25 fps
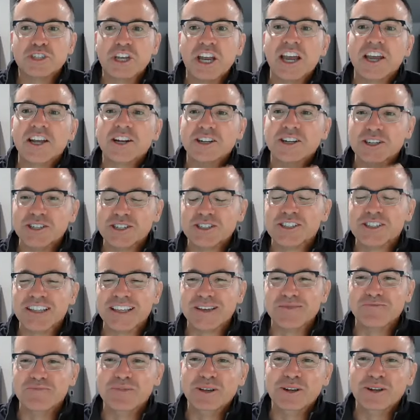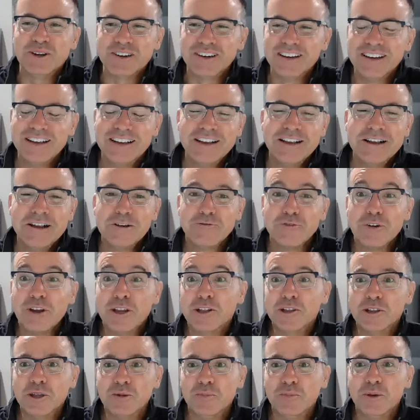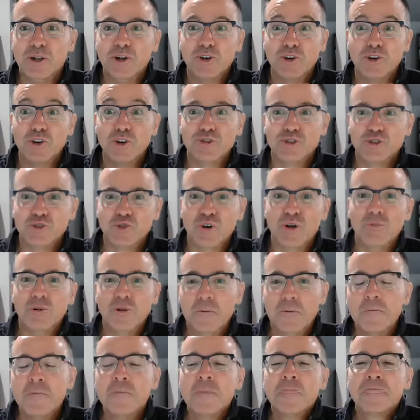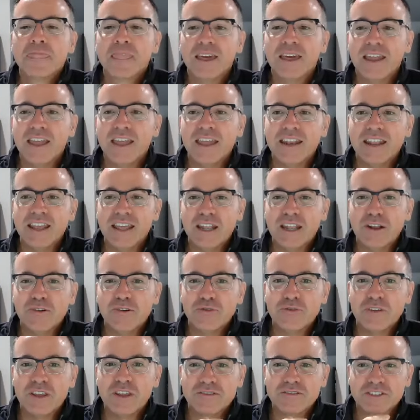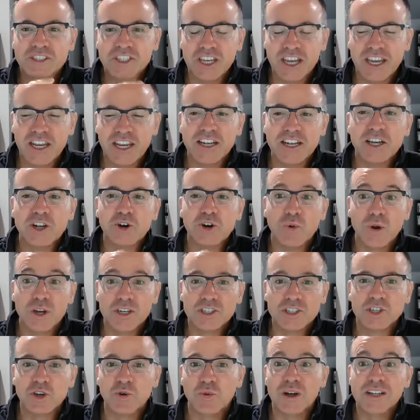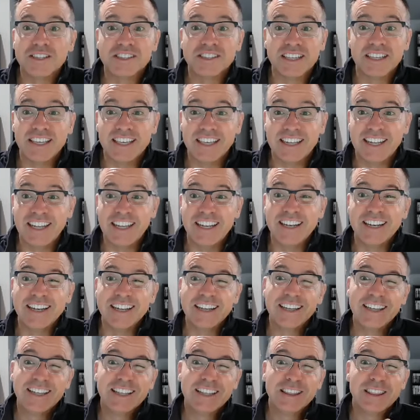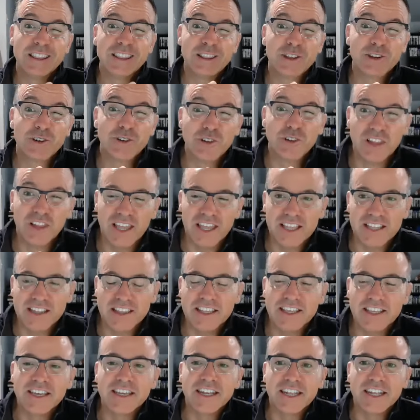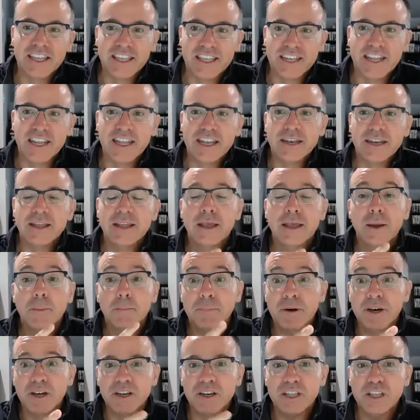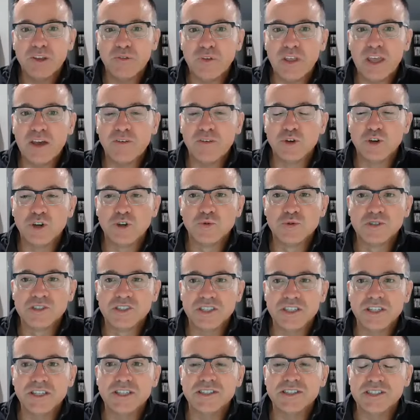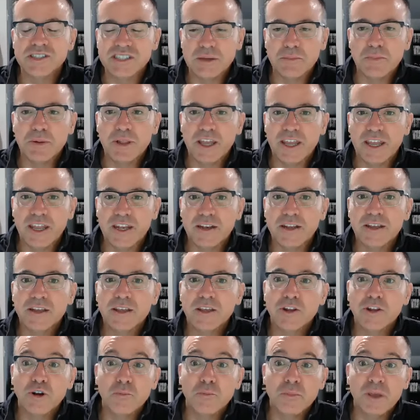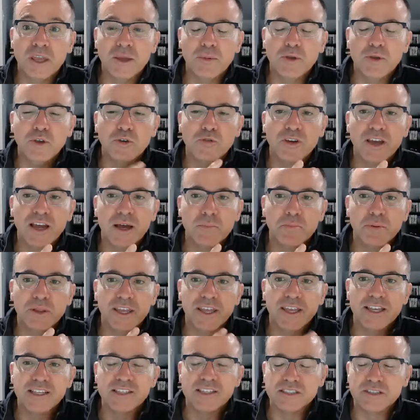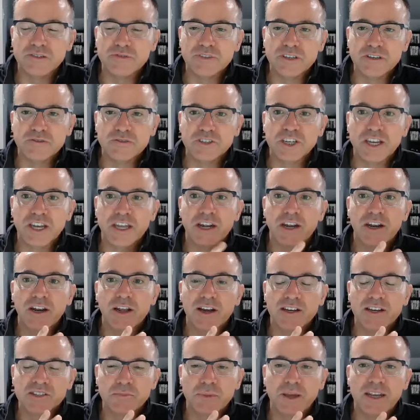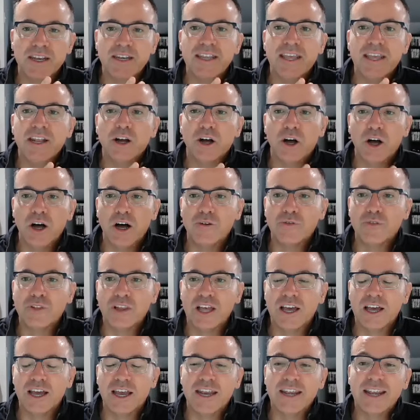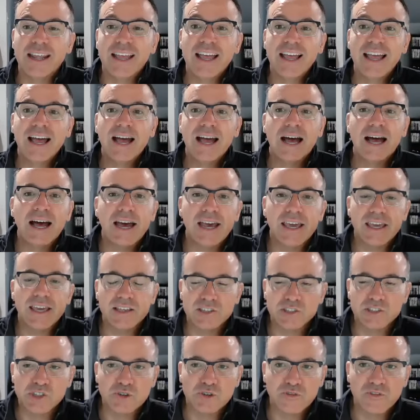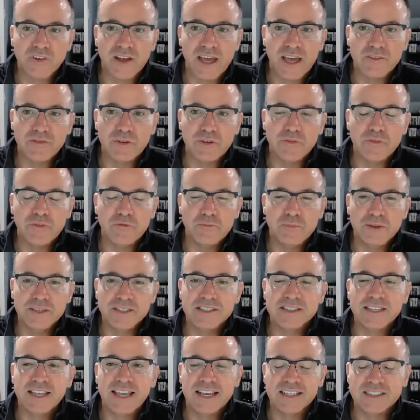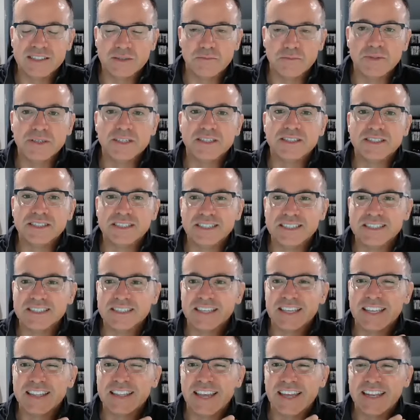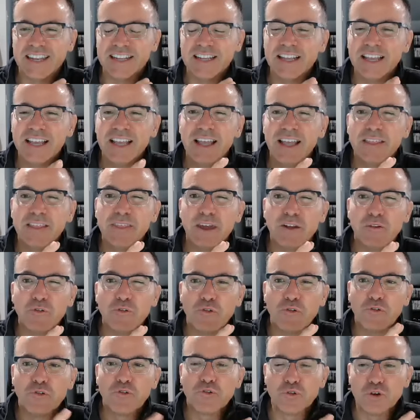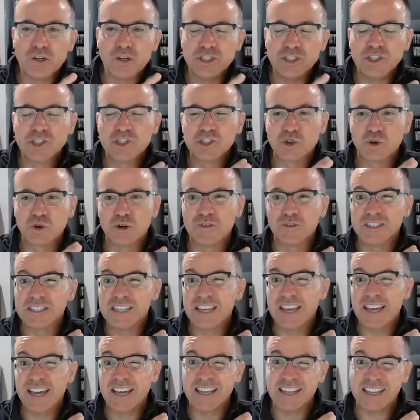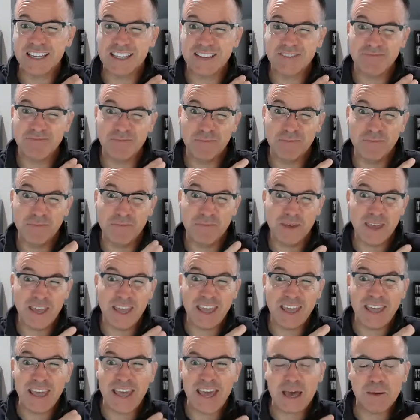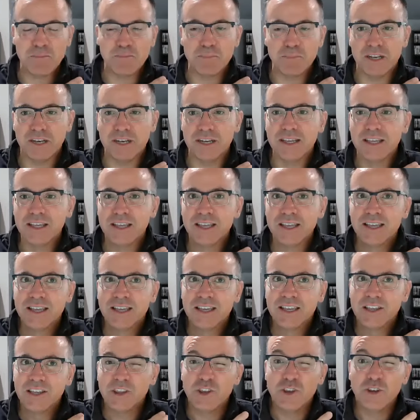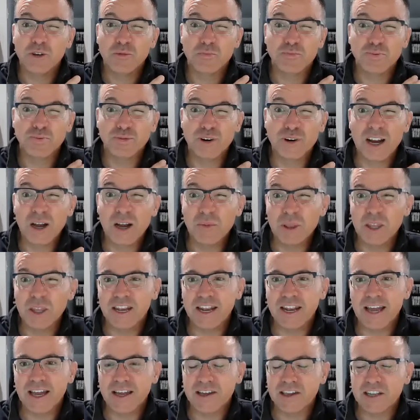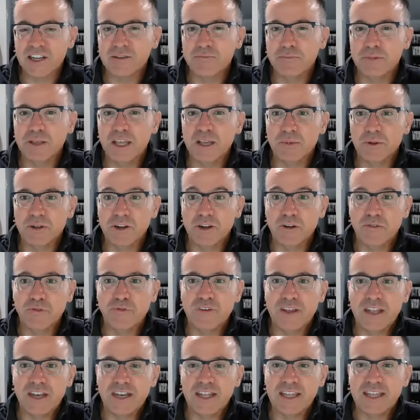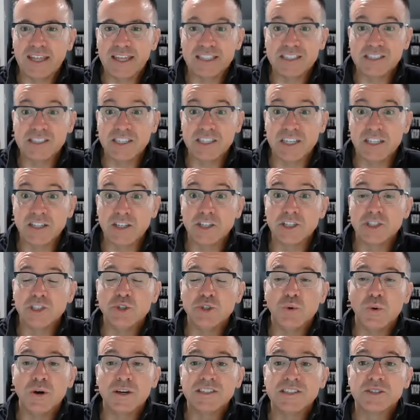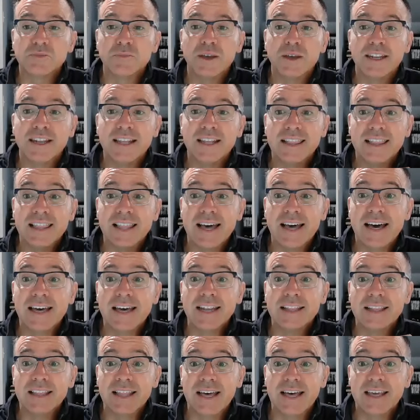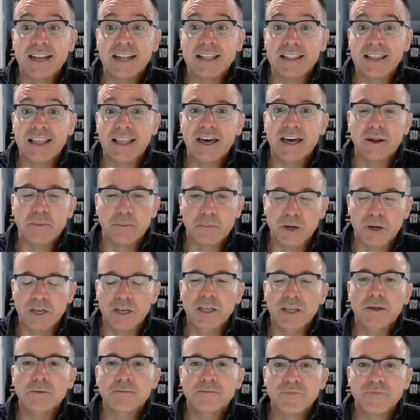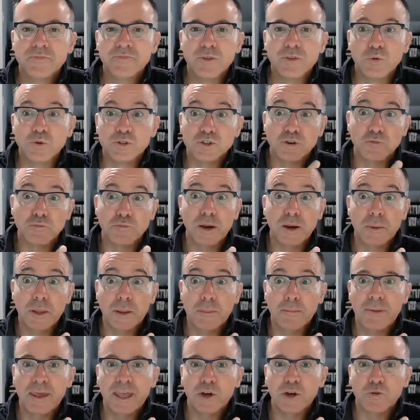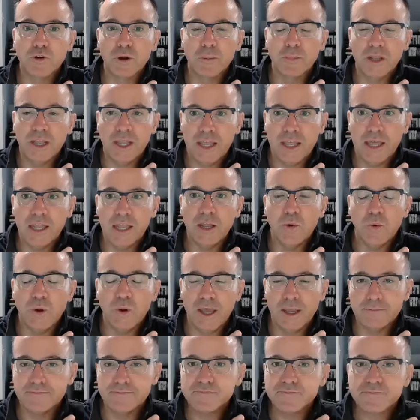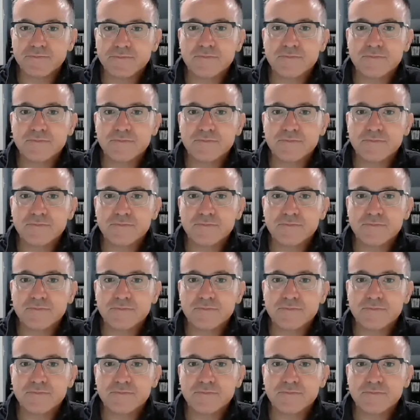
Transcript: China doesn't like Peter, frankly, Peter, you're in trouble. And, and if, if China and Russia wants to get in, they're likely going to get in. But if you have a good resiliency plan, you know, maybe you've got plans. If, if China knocks my data offline, I can survive if, as a business. Again, that, that fringe sort of attack may happen. You're probably not going to be able to defend against it unless you want to spend a lot, a lot, a lot of money, which will probably bankrupt you anyway.